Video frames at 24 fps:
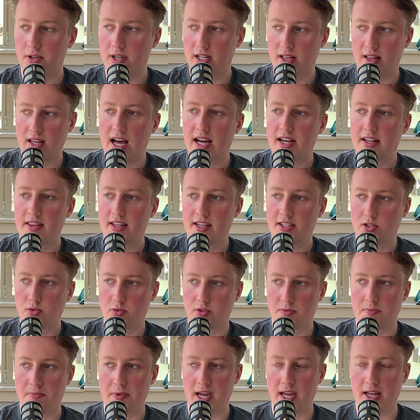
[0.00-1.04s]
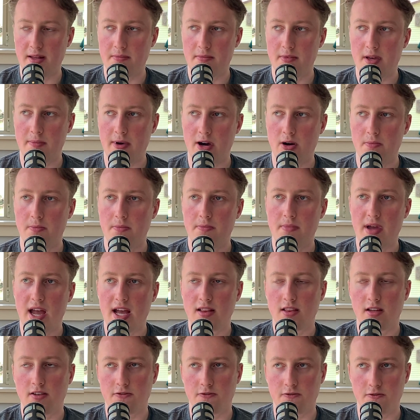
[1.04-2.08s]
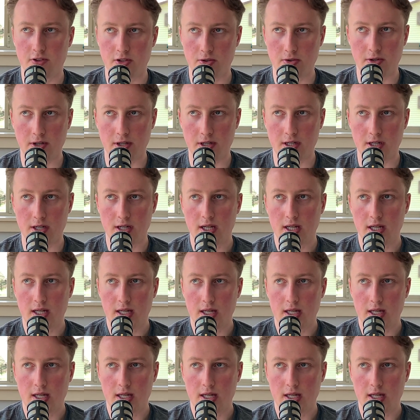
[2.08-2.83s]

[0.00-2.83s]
and a lot of this was made about Matt LaFleur